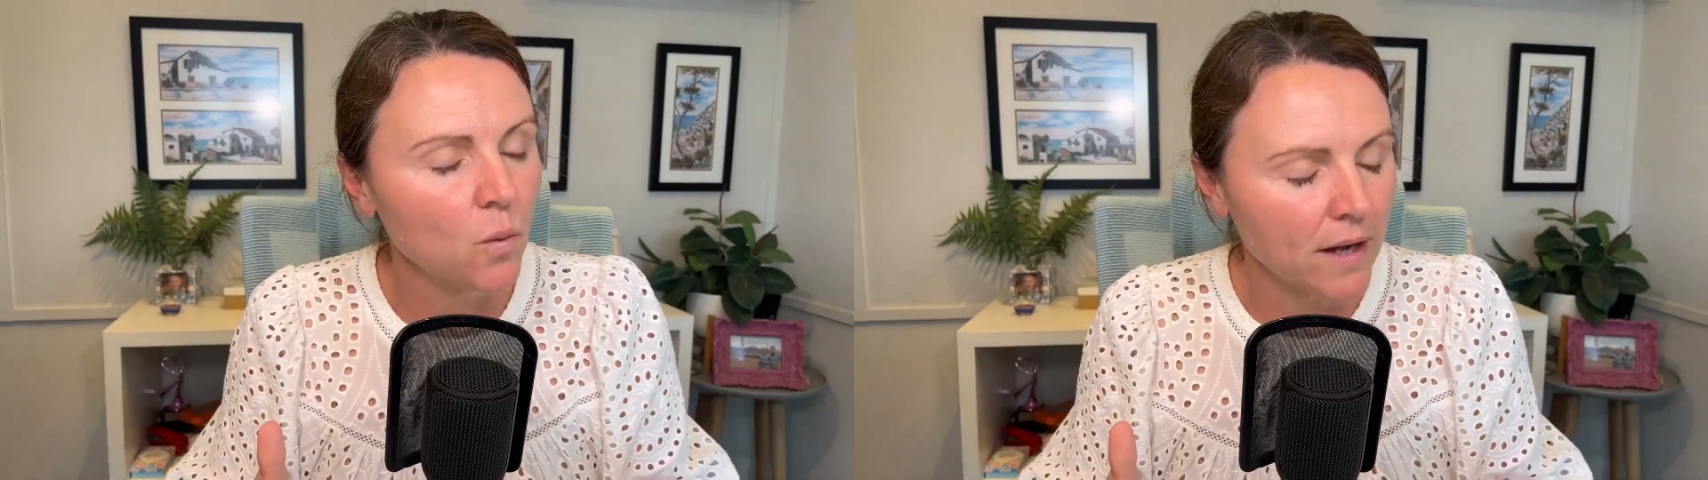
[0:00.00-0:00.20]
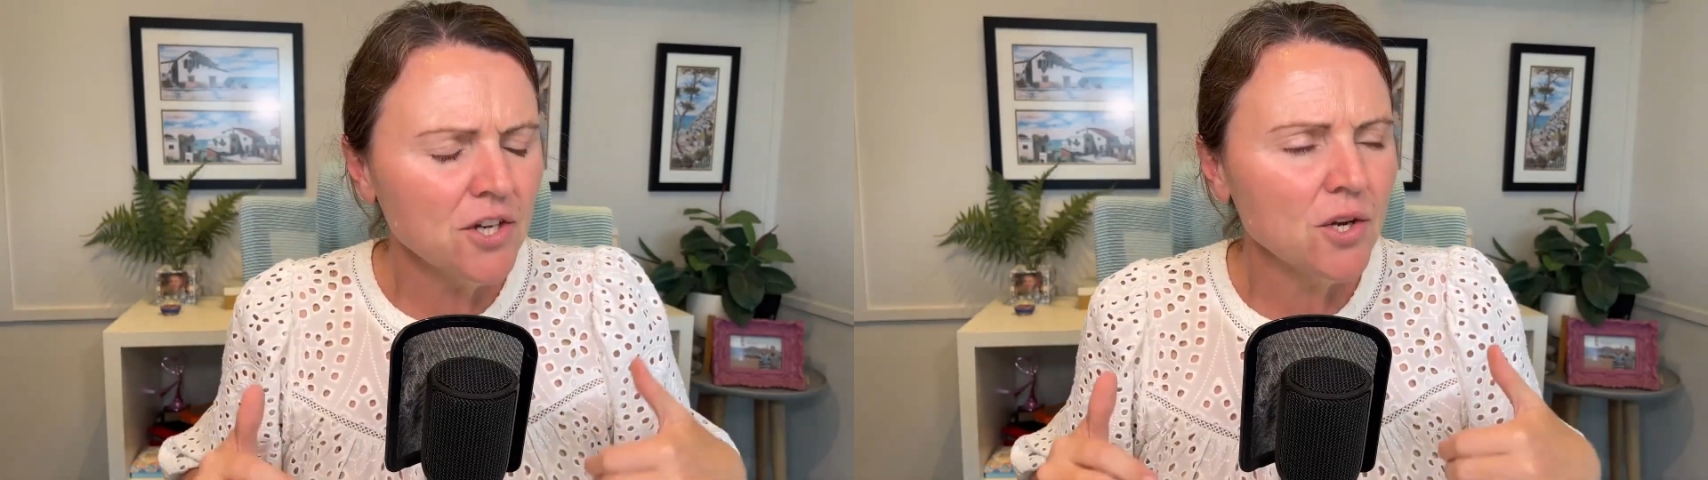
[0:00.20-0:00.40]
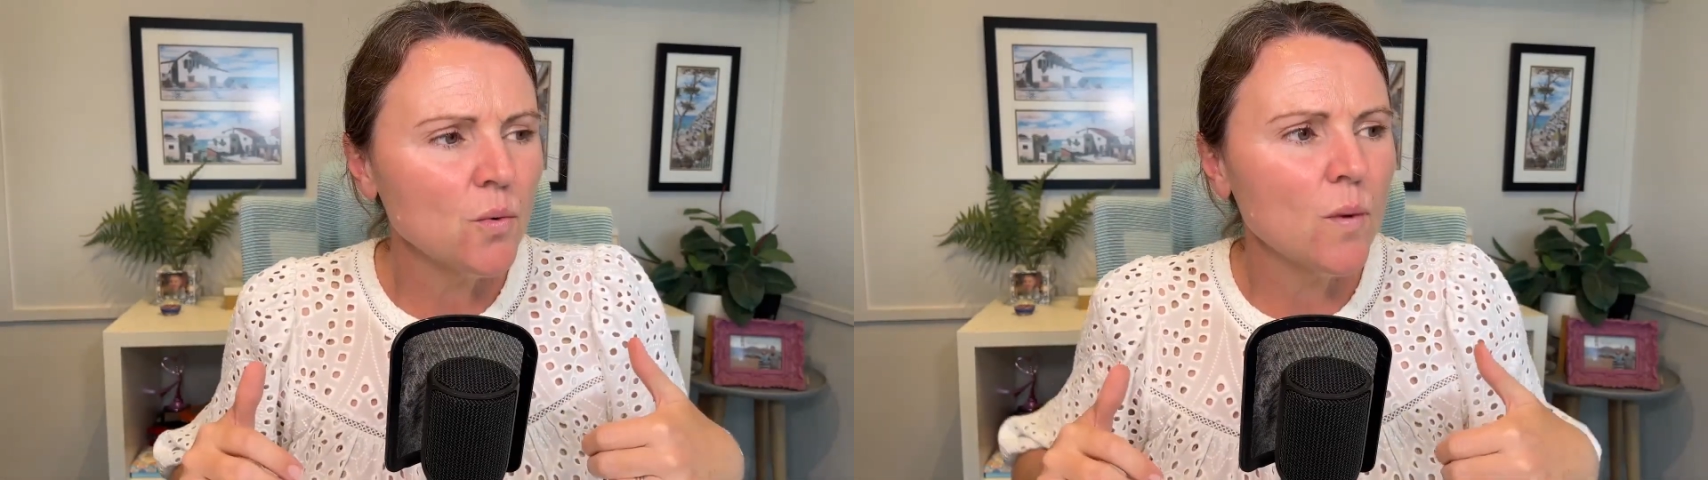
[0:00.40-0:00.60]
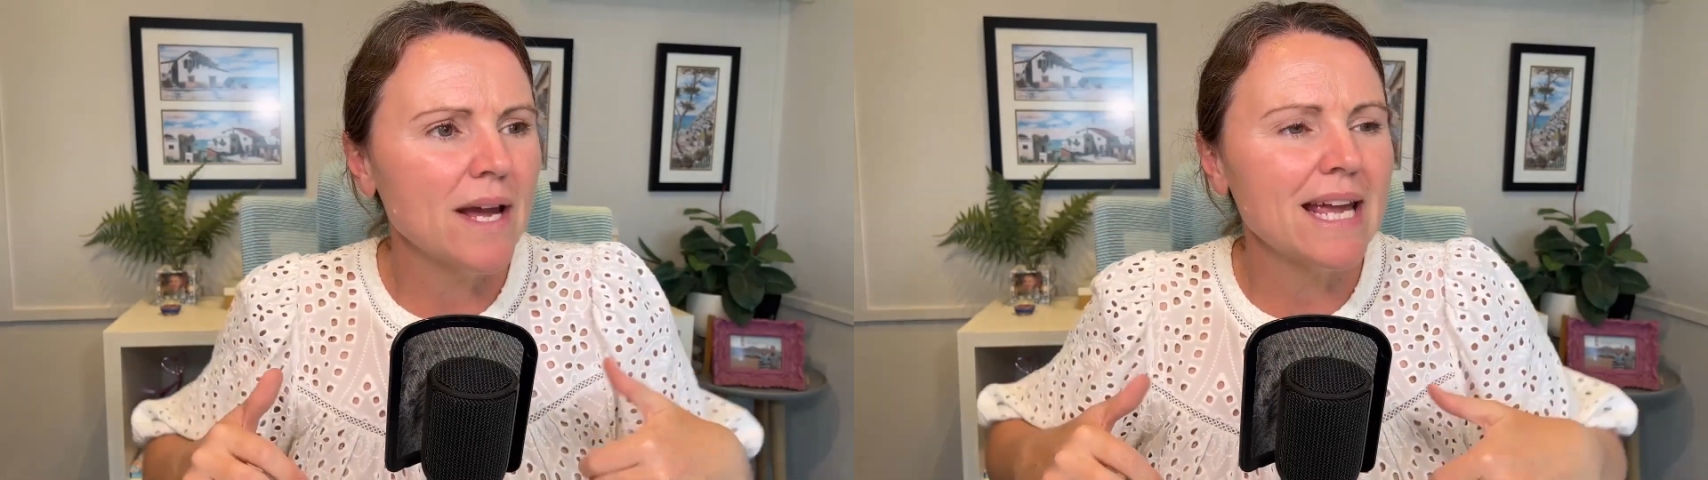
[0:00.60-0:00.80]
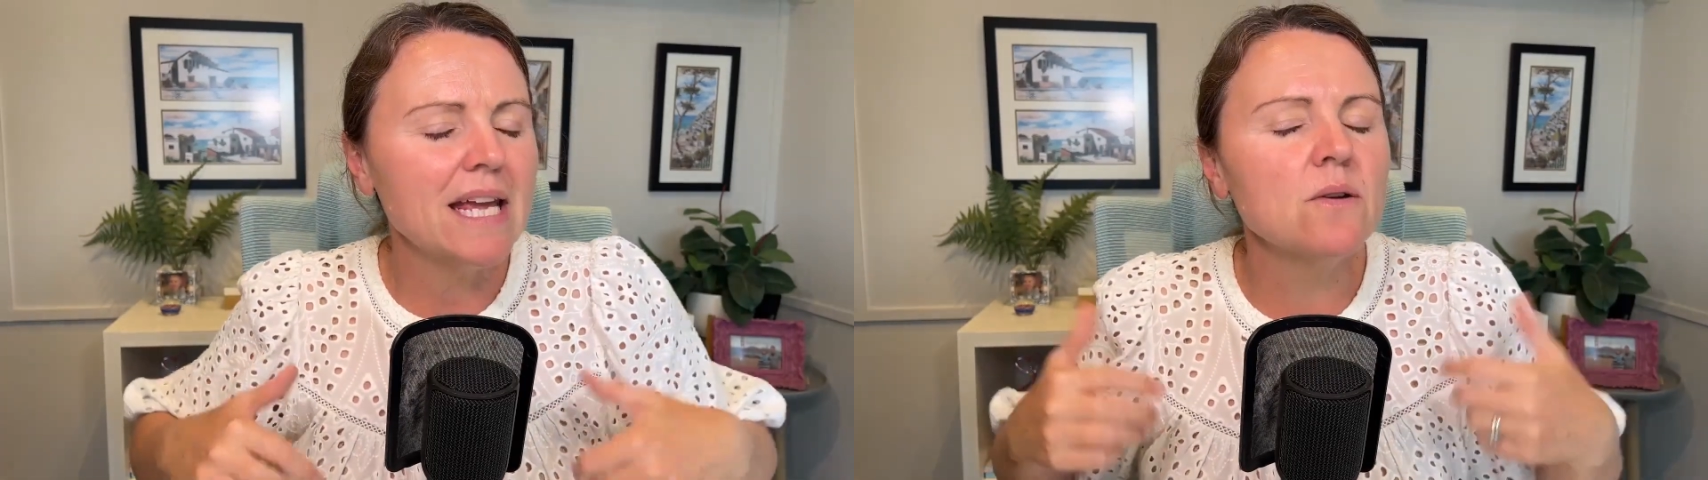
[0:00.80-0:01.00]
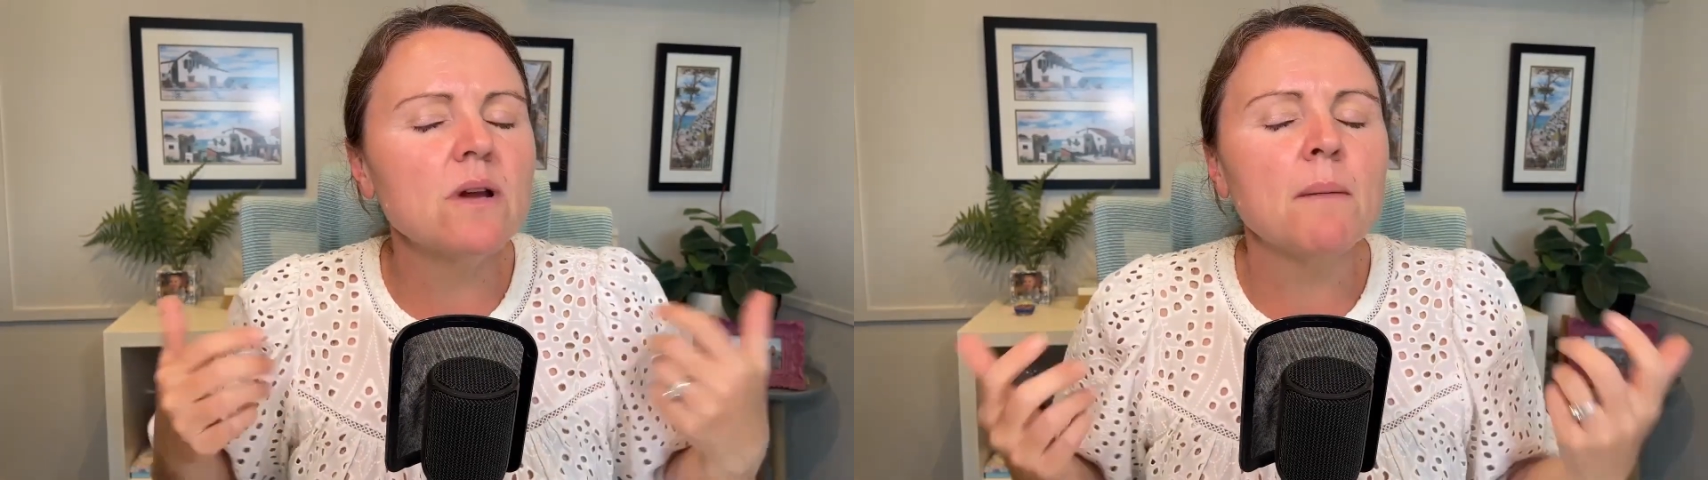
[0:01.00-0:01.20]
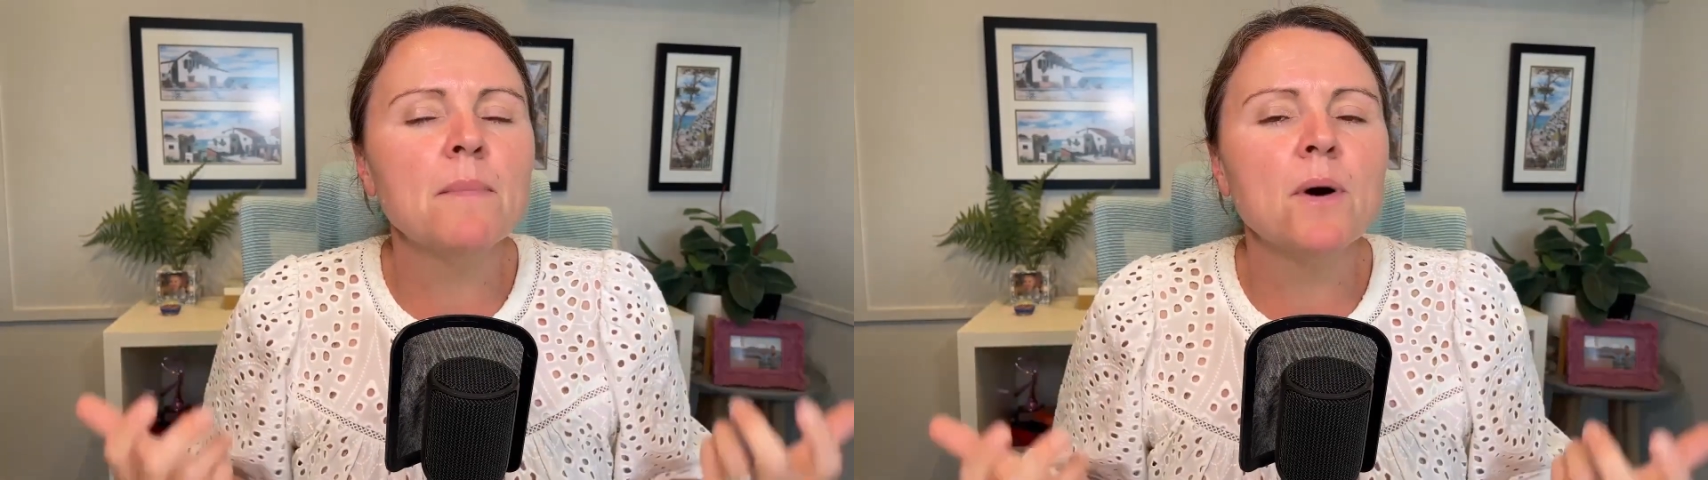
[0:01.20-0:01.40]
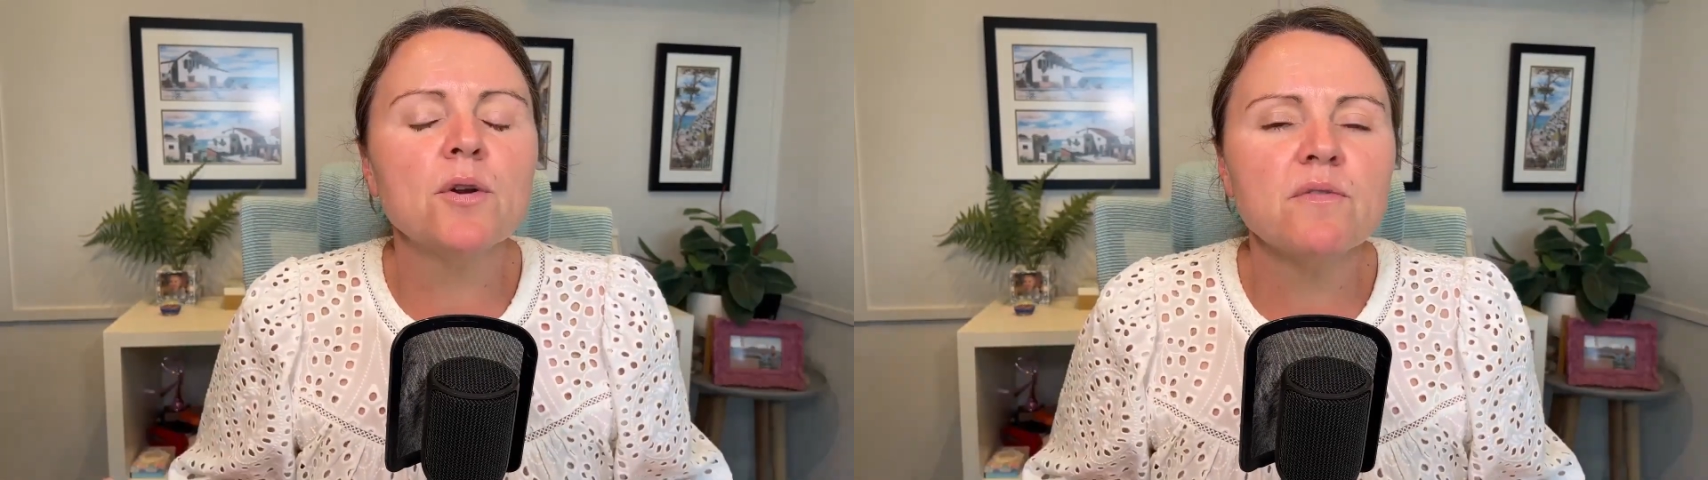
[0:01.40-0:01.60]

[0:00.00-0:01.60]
we're in a mode